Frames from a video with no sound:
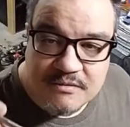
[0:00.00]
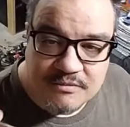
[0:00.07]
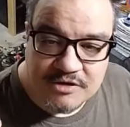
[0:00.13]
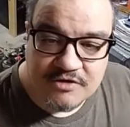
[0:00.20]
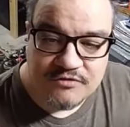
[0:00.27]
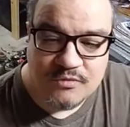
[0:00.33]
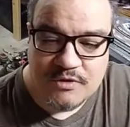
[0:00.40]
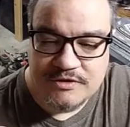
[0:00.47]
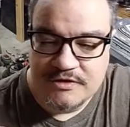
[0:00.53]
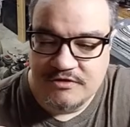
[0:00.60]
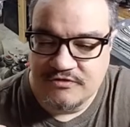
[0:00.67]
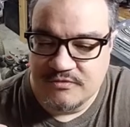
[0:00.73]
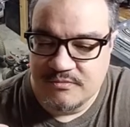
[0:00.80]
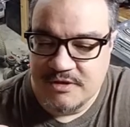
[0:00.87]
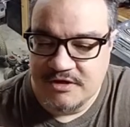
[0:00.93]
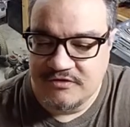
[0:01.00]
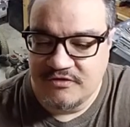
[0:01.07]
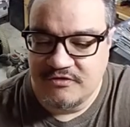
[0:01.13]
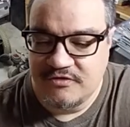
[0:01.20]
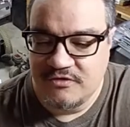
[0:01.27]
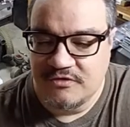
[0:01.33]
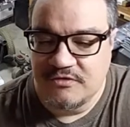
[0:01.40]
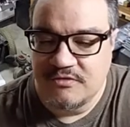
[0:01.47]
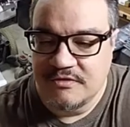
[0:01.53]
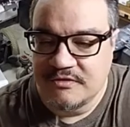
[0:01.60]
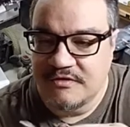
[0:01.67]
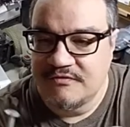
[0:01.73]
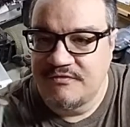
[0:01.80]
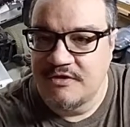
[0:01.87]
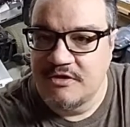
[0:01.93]
Because what these are meant to do, and
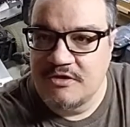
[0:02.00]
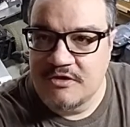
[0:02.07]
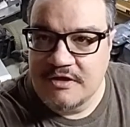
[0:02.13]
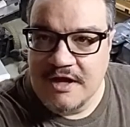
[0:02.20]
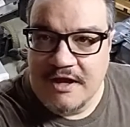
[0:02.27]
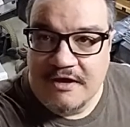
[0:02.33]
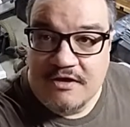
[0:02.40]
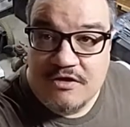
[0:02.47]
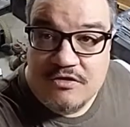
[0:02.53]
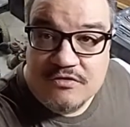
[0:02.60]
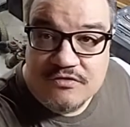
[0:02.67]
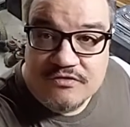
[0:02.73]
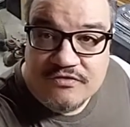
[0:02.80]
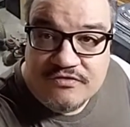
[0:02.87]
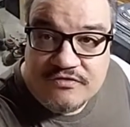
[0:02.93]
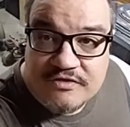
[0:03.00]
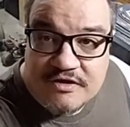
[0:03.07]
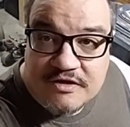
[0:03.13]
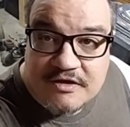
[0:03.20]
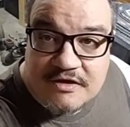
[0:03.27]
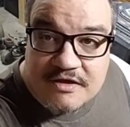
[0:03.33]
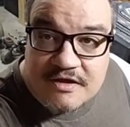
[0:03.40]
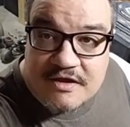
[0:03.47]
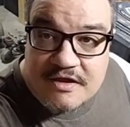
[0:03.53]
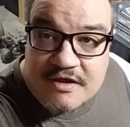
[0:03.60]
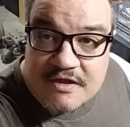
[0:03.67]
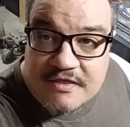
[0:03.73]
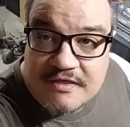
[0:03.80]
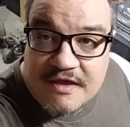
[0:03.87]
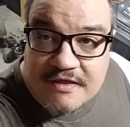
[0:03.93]
if you look at it, you can see
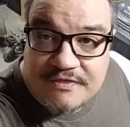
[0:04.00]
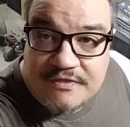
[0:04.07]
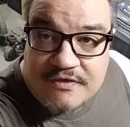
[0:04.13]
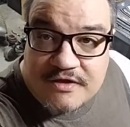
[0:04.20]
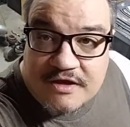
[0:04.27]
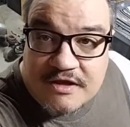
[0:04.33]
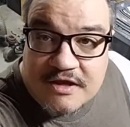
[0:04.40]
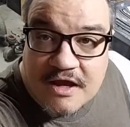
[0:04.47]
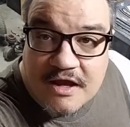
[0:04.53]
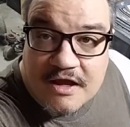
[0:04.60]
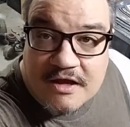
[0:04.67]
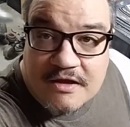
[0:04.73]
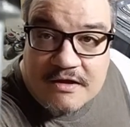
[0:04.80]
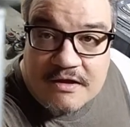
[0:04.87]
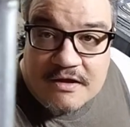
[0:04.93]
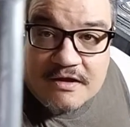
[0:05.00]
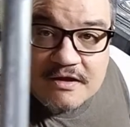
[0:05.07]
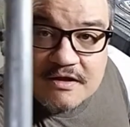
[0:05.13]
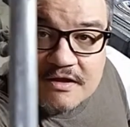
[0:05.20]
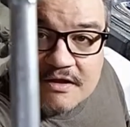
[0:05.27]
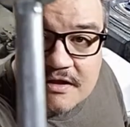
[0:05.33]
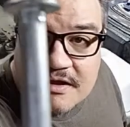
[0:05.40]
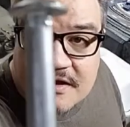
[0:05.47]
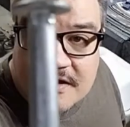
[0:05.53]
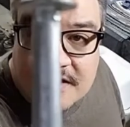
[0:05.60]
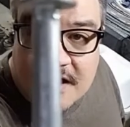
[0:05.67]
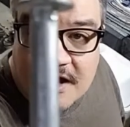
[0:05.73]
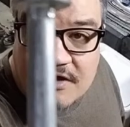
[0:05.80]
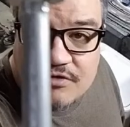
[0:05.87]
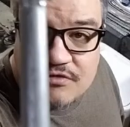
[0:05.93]
that the uh,
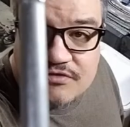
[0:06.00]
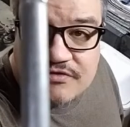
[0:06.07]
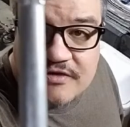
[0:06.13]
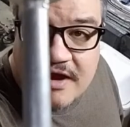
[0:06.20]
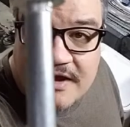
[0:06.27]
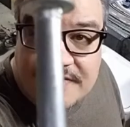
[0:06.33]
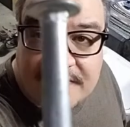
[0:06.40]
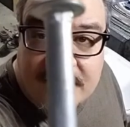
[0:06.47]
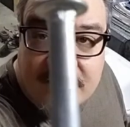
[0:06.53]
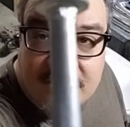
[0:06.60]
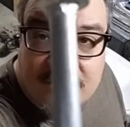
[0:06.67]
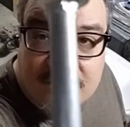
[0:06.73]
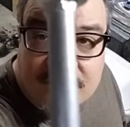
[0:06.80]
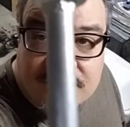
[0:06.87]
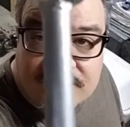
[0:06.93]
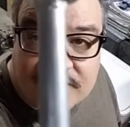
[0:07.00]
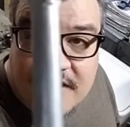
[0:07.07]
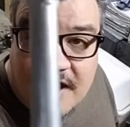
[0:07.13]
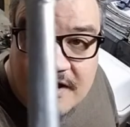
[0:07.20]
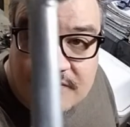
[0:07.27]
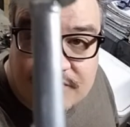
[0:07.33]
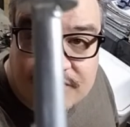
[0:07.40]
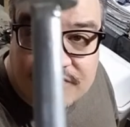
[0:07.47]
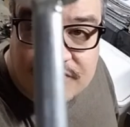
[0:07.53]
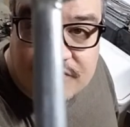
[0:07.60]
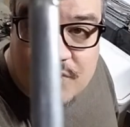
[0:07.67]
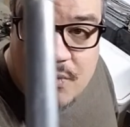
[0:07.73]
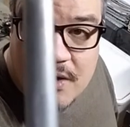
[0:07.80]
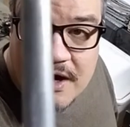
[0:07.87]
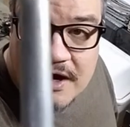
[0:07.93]
underside there is kind of
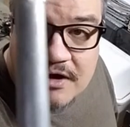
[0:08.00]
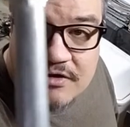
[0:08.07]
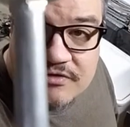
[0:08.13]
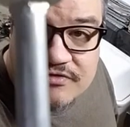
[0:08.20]
square.